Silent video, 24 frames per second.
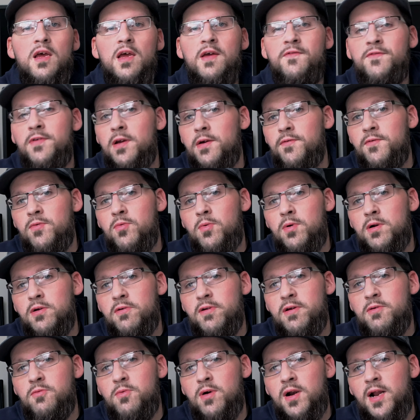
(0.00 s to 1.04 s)
If you're ever
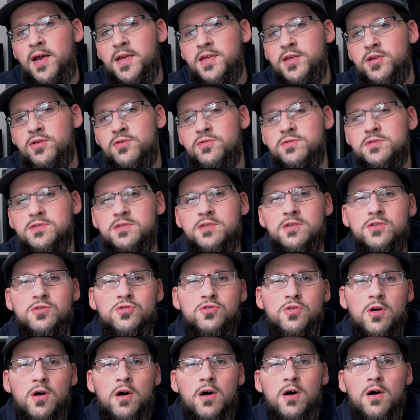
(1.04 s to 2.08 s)
wondering what I use to
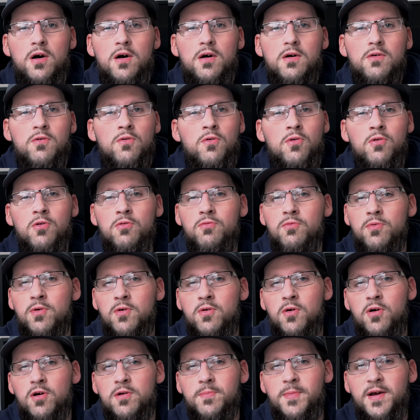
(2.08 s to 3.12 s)
draw or
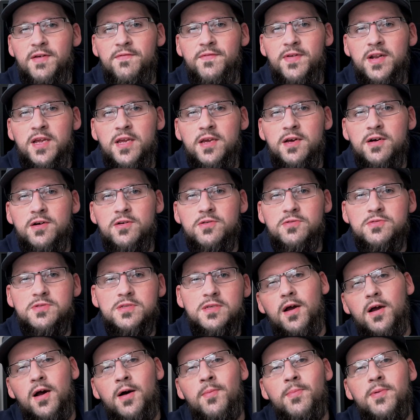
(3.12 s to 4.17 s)
record my videos,
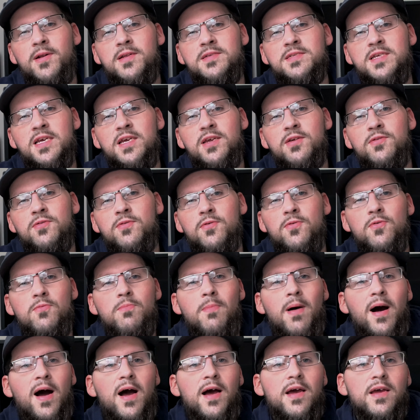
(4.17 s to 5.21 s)
I'm going to take you through
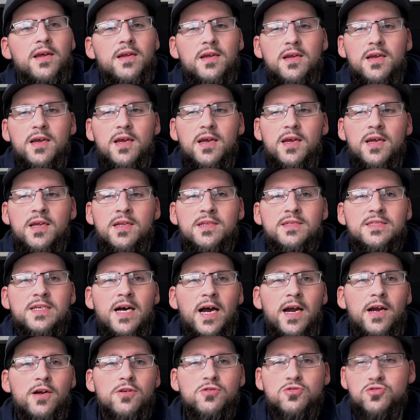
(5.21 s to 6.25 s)
my
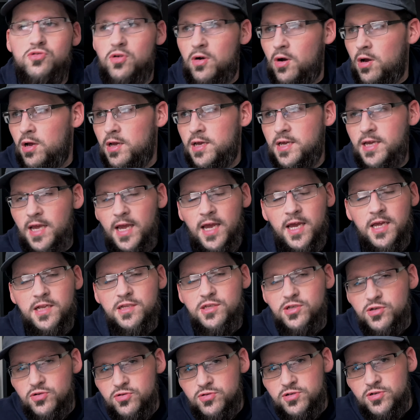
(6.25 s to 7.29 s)
entire drawing and
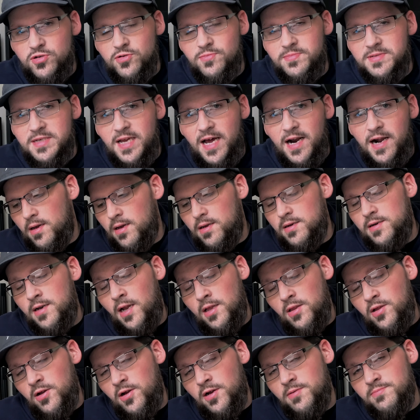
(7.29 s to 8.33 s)
YouTube setup. Now
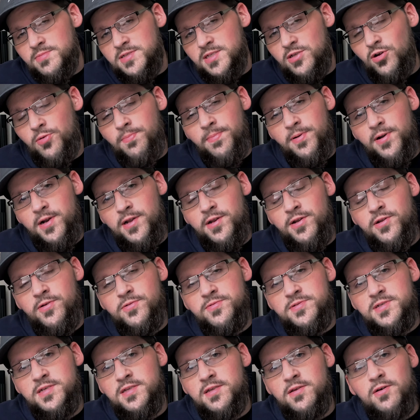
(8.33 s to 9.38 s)
look, I'm still pretty new
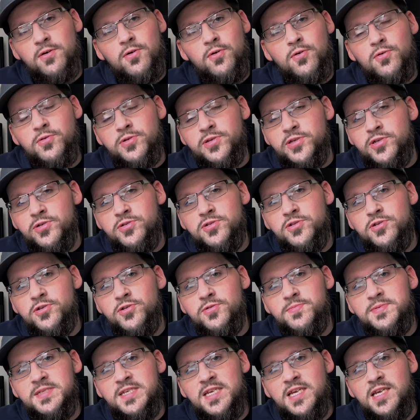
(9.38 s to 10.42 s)
to the whole
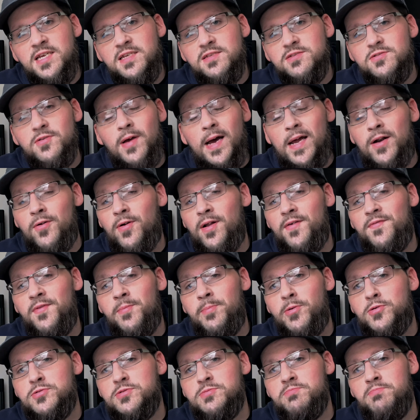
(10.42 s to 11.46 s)
YouTube scene, so I don't have the
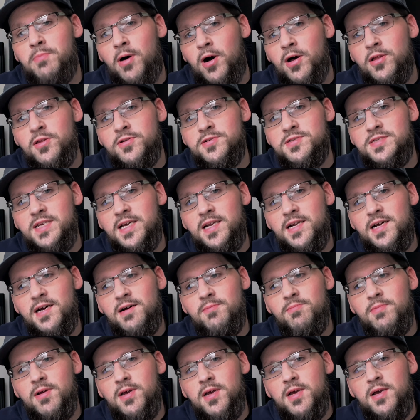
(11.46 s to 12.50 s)
most baller
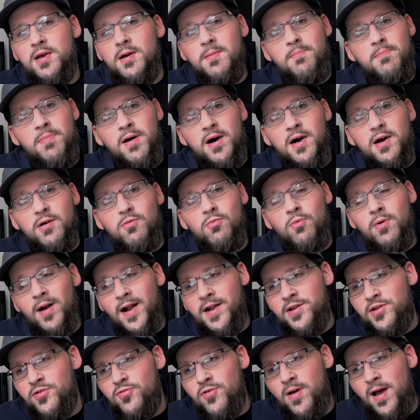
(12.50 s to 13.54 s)
setup, but what I
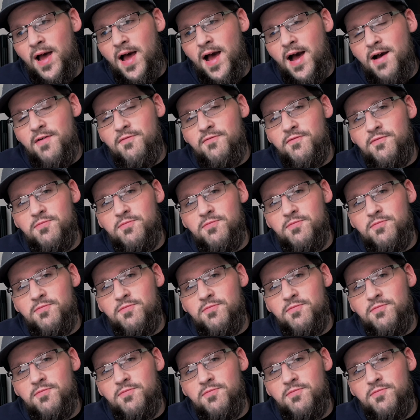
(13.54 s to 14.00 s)
do have